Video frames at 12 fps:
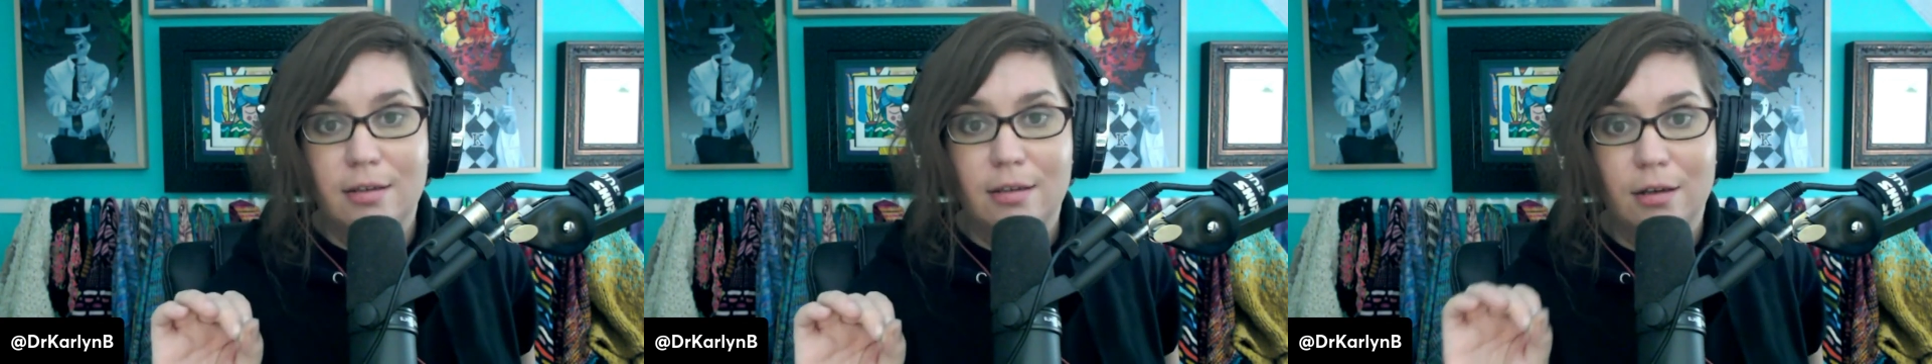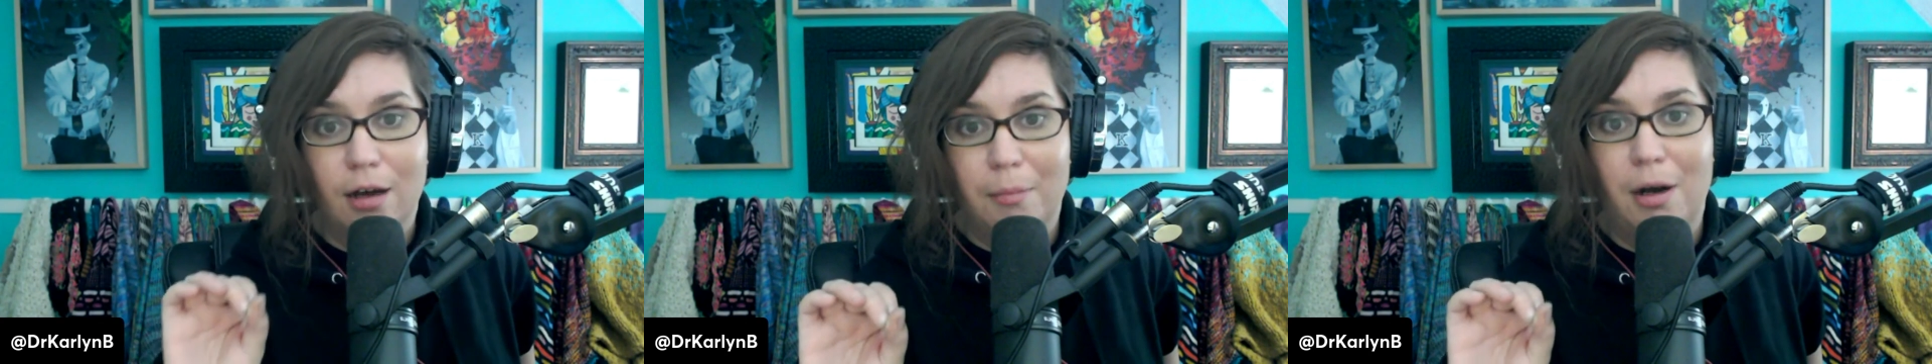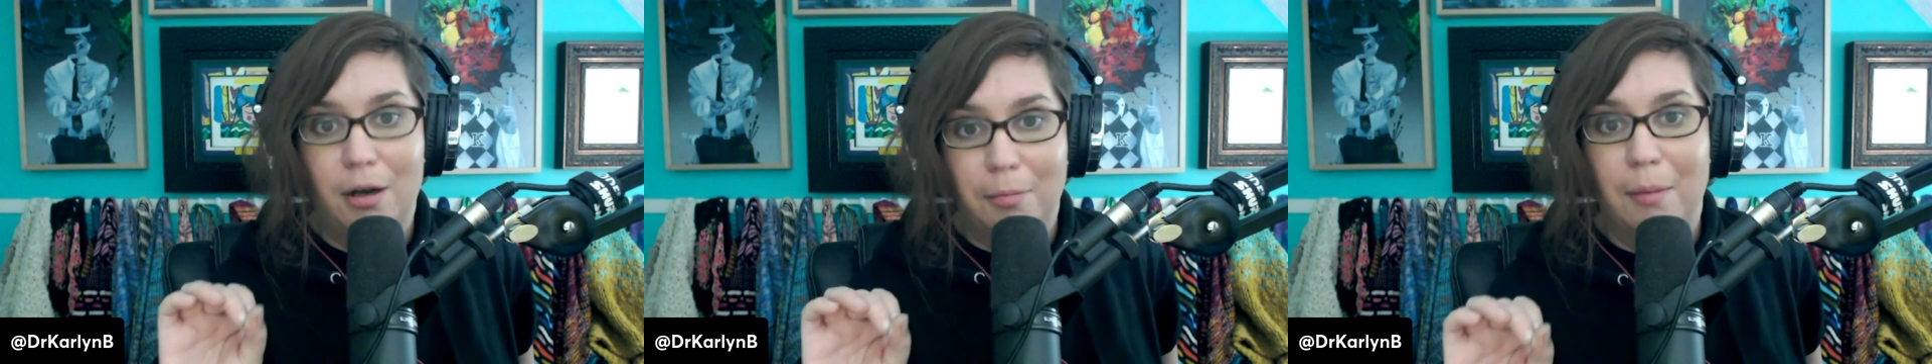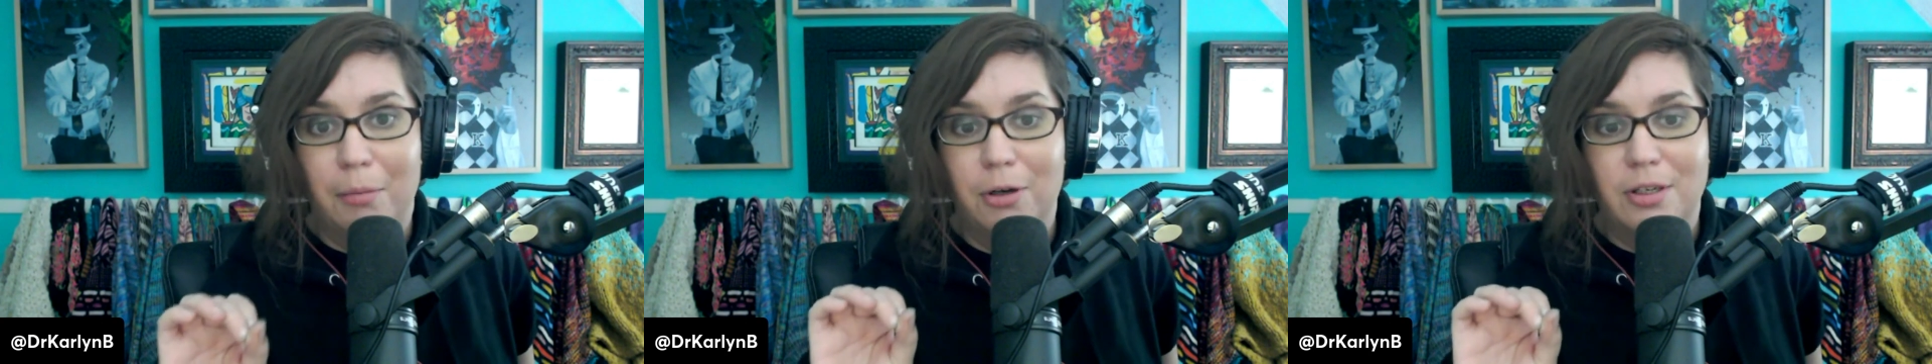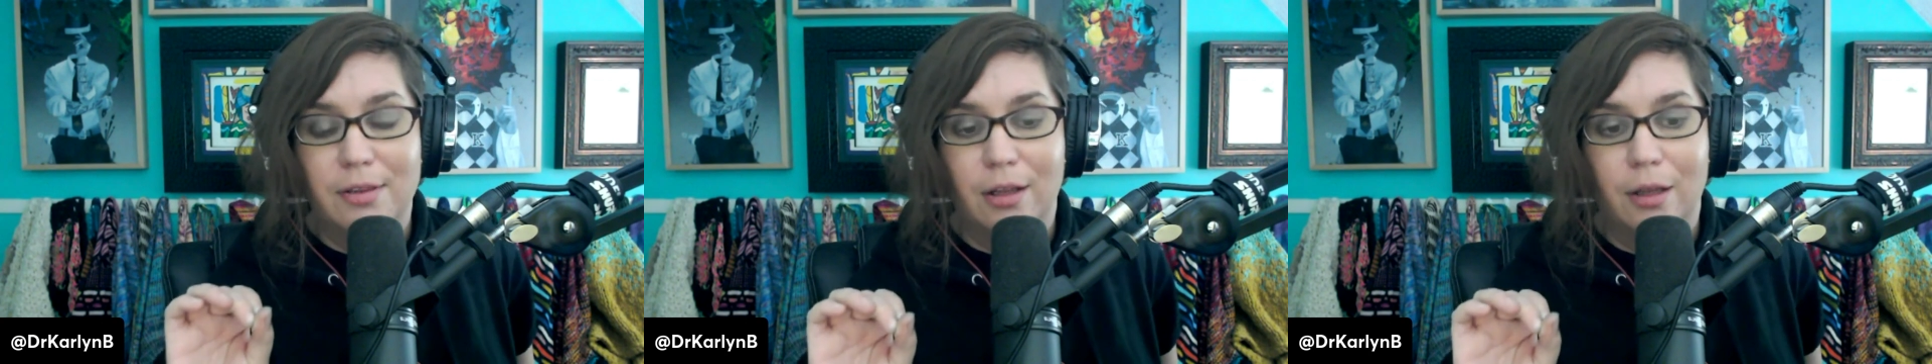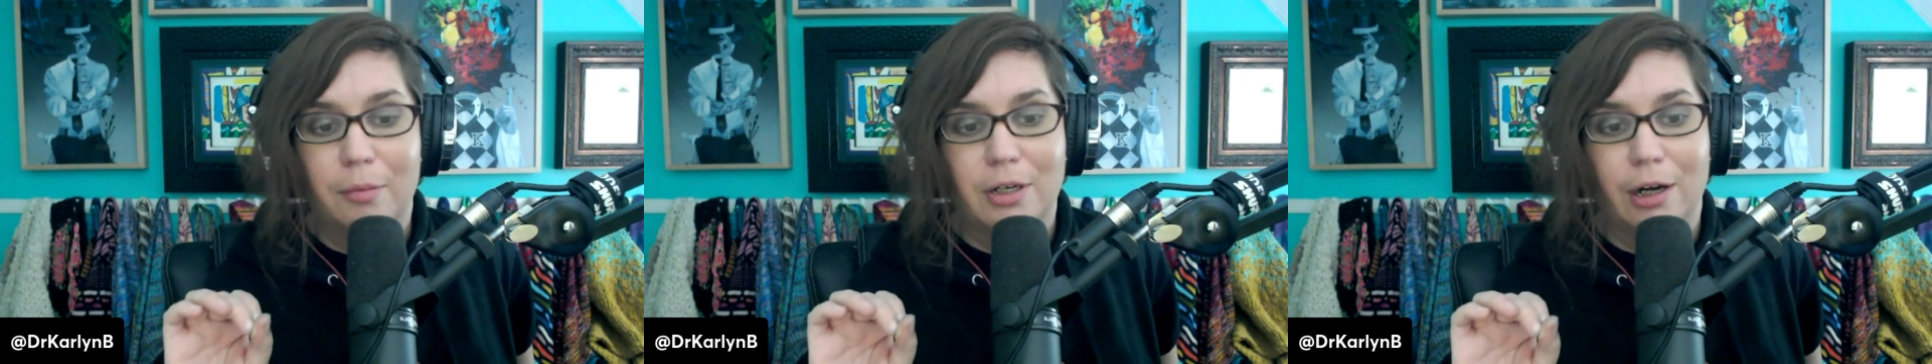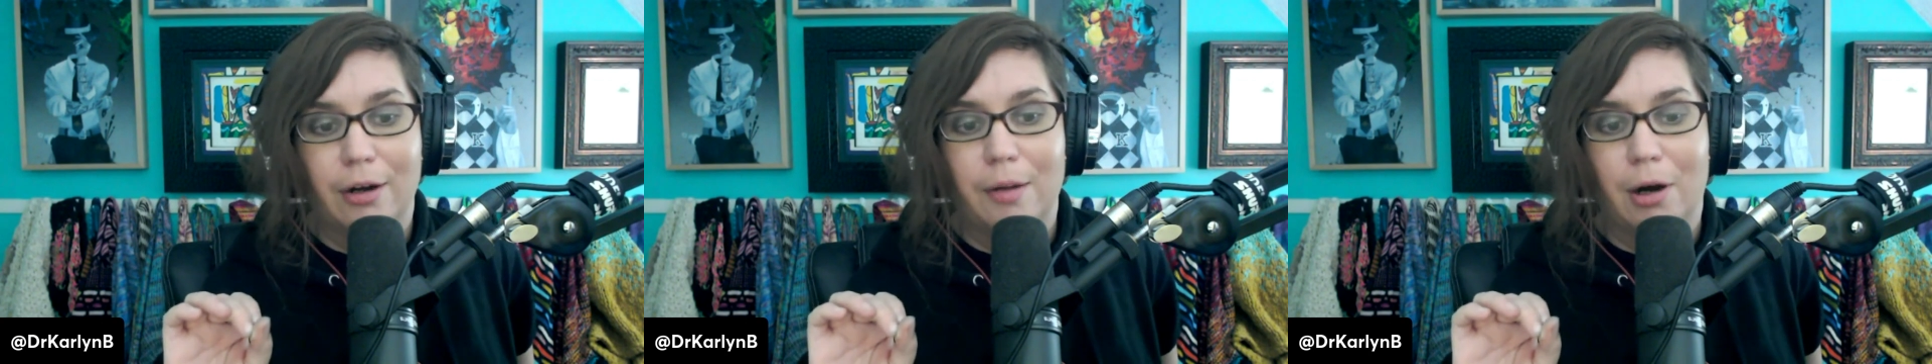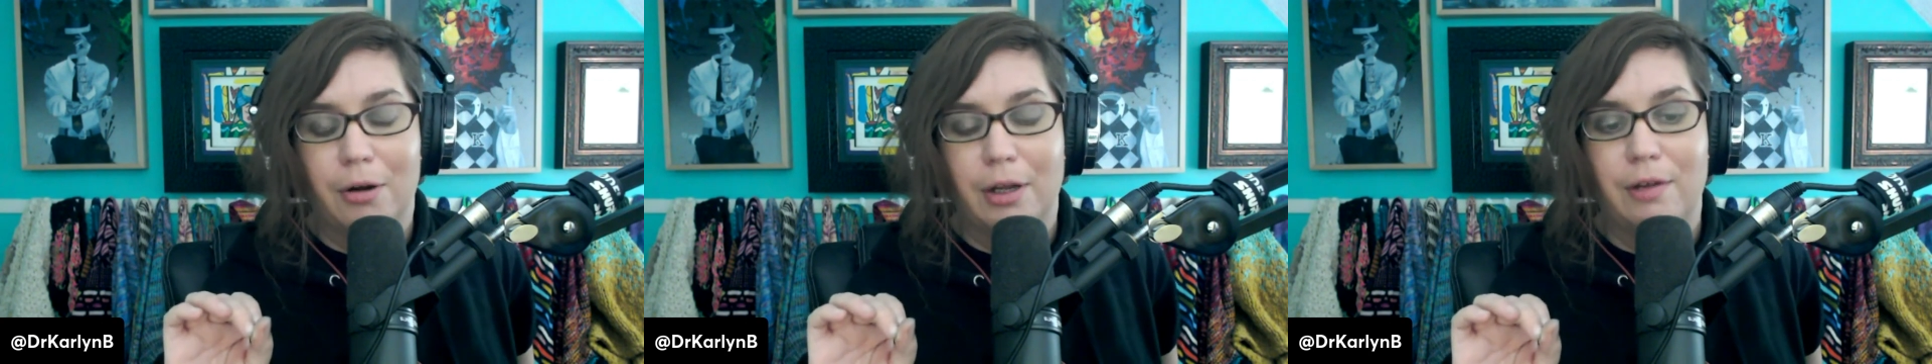among members of the Libertarian
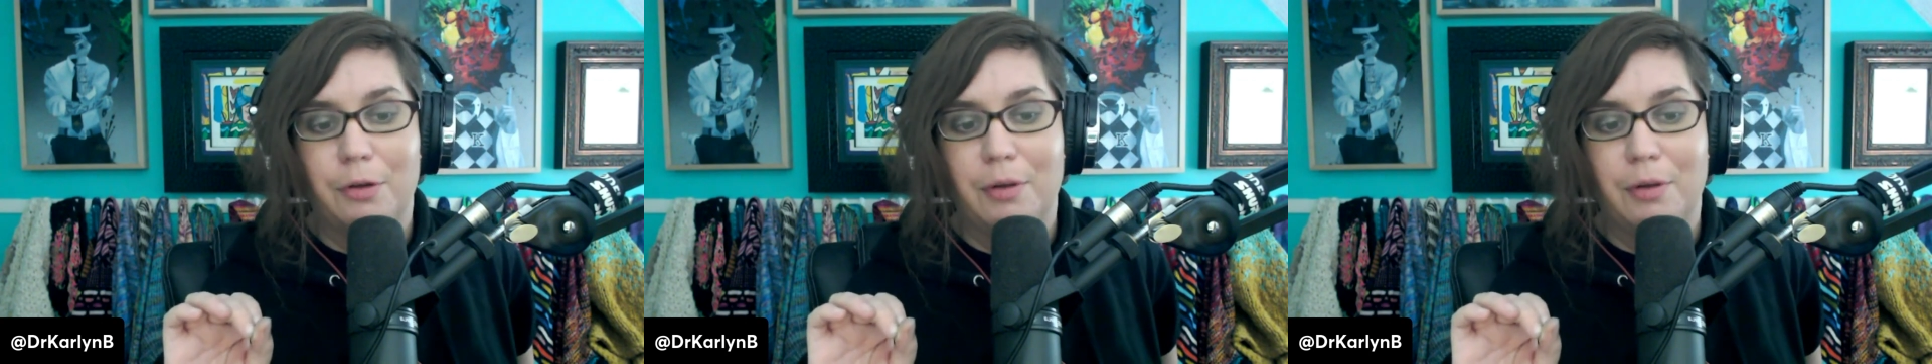Party of New